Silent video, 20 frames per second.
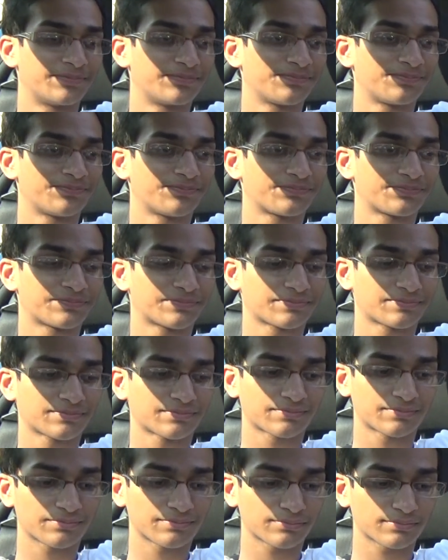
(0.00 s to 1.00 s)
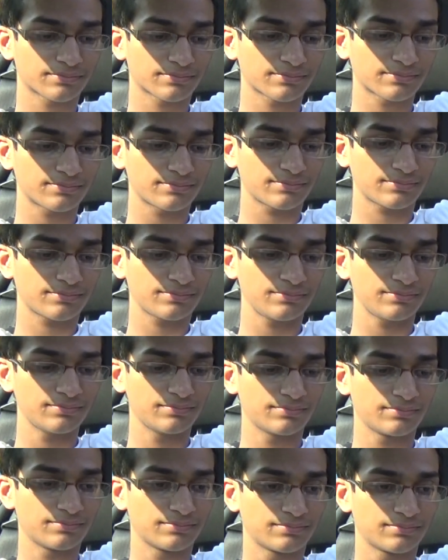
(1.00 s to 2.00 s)

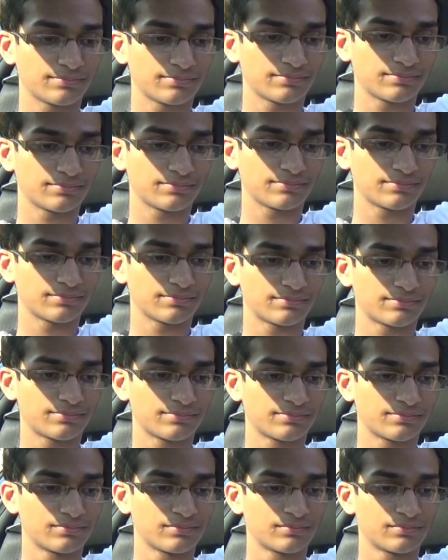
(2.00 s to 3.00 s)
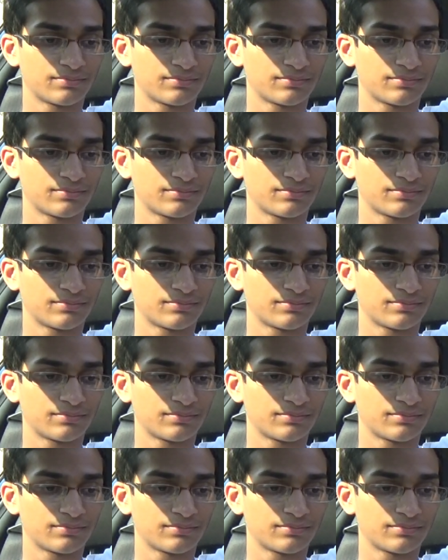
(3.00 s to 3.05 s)
(silent)